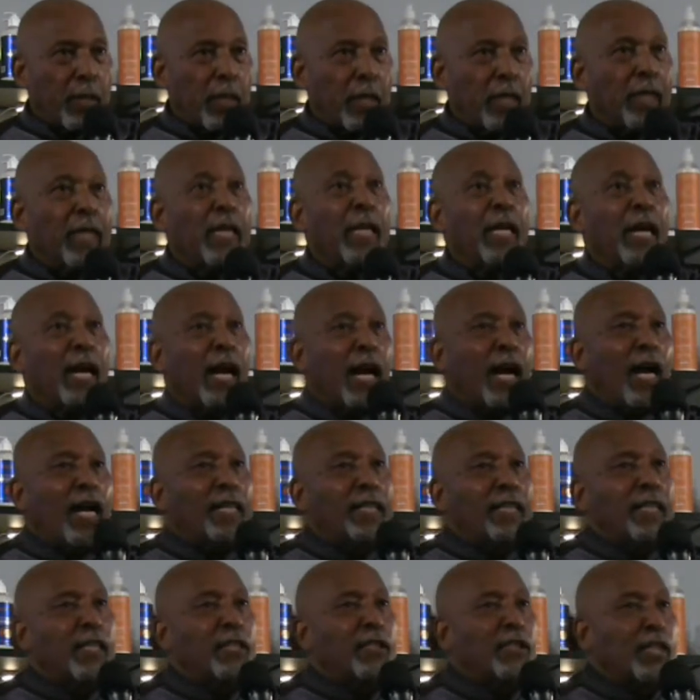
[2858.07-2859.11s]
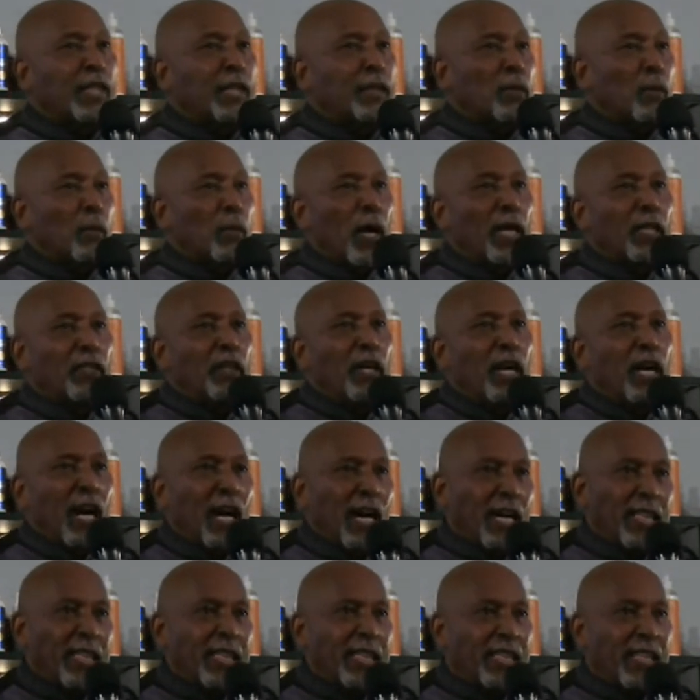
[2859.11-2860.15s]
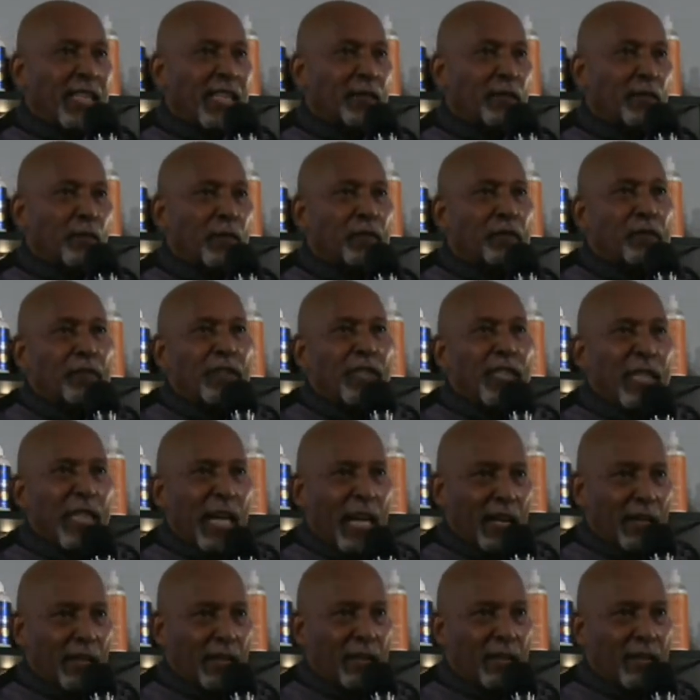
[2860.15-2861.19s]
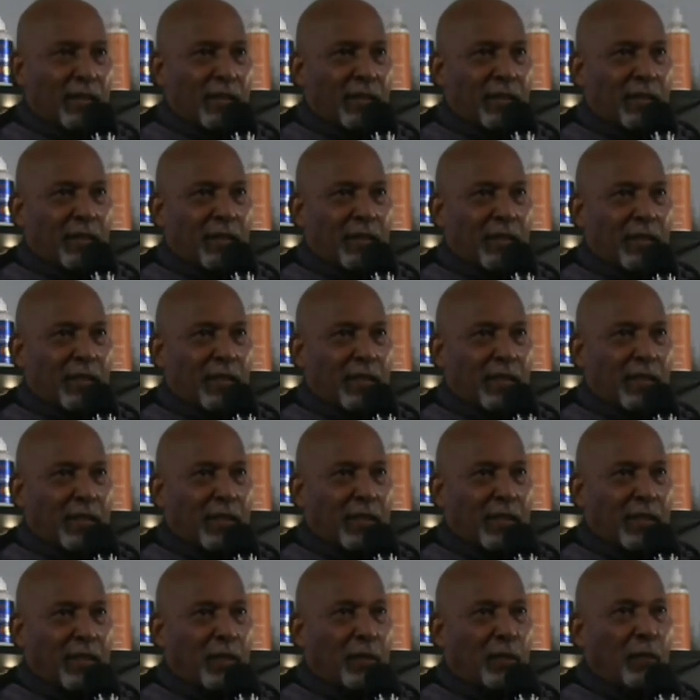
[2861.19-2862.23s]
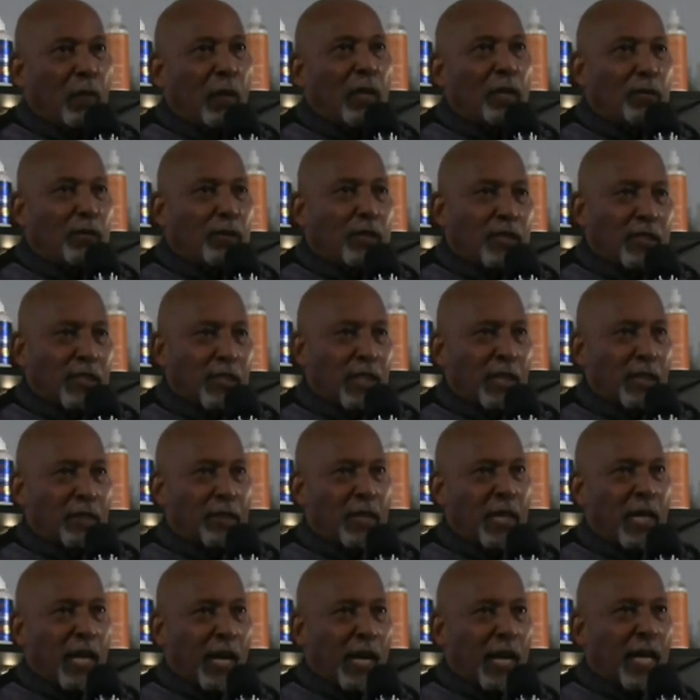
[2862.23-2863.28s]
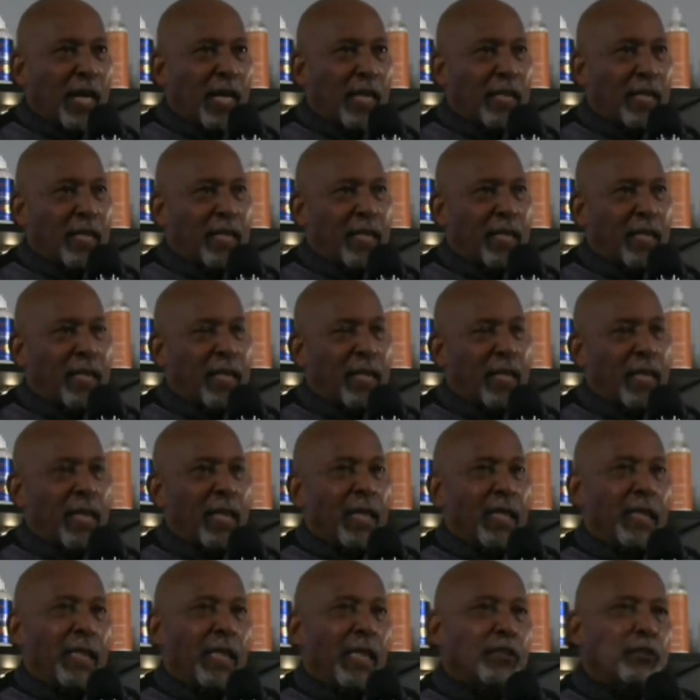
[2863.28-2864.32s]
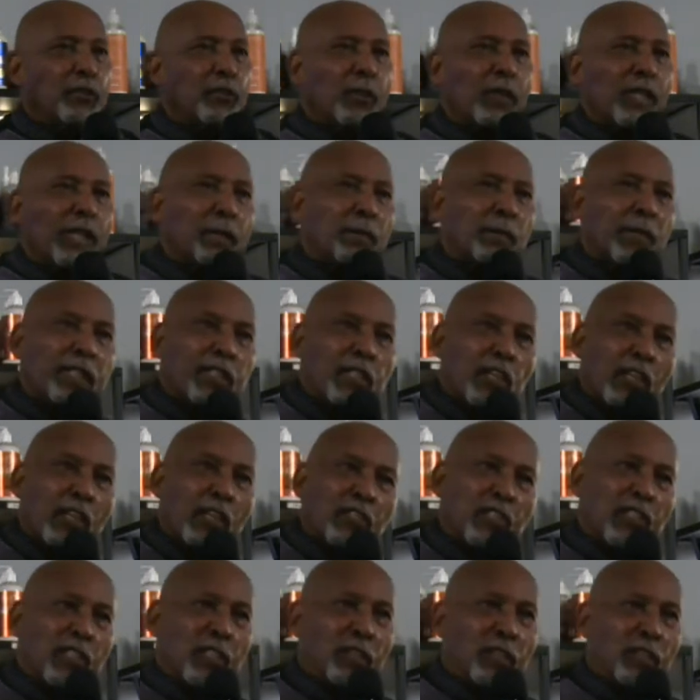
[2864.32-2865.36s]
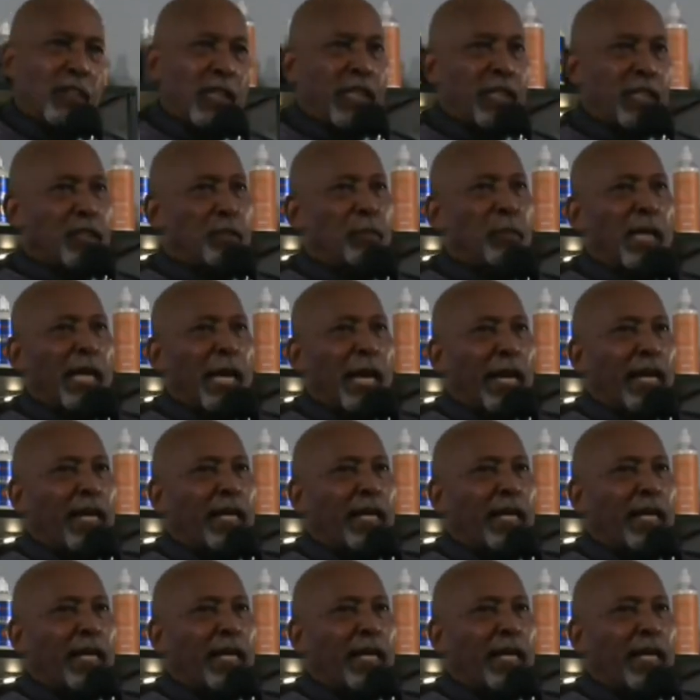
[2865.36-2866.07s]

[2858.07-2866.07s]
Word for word: They're hiding the secret. Why are you hiding it? We're free now. Why do we still have to hide? That you're an imitation of things black.